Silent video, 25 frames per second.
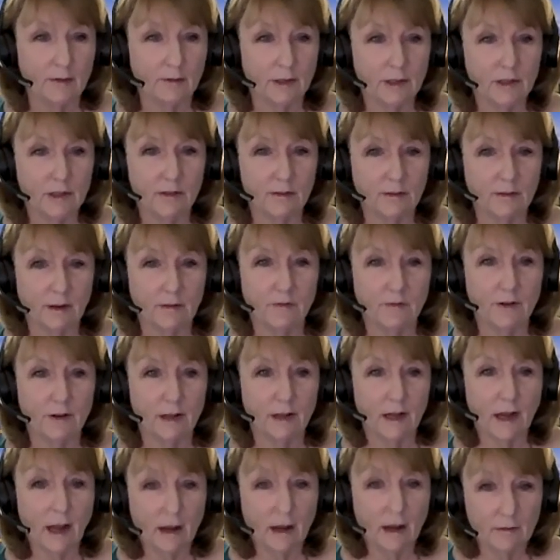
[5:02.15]
which are
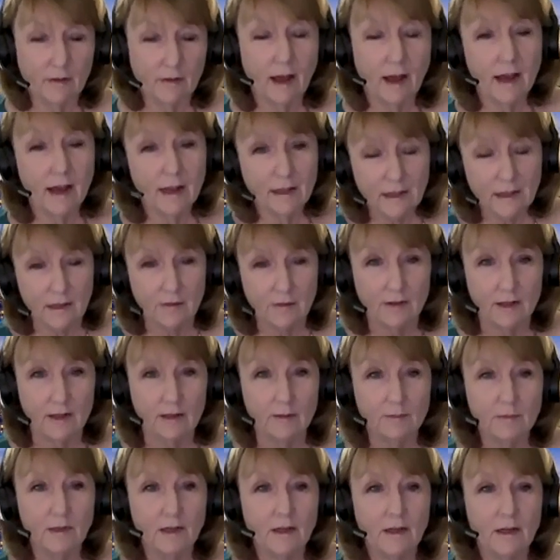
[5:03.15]
very highly
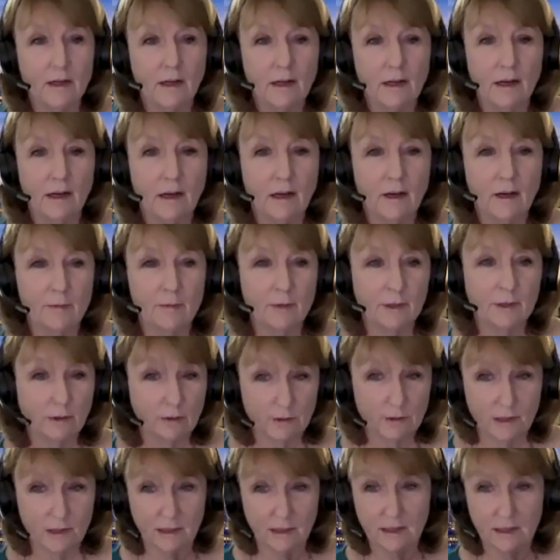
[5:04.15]
developed. So it
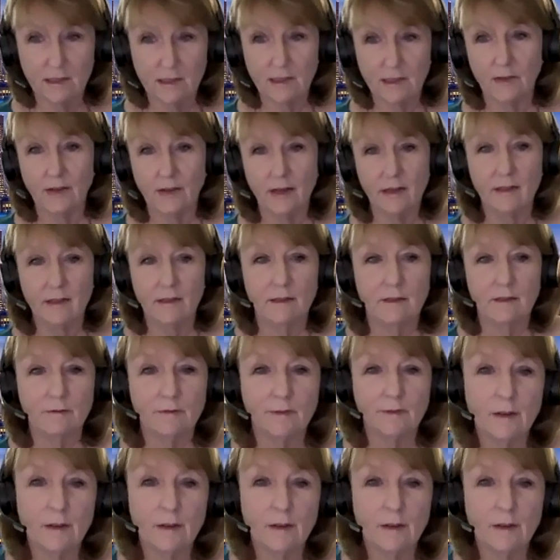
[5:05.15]
was this selective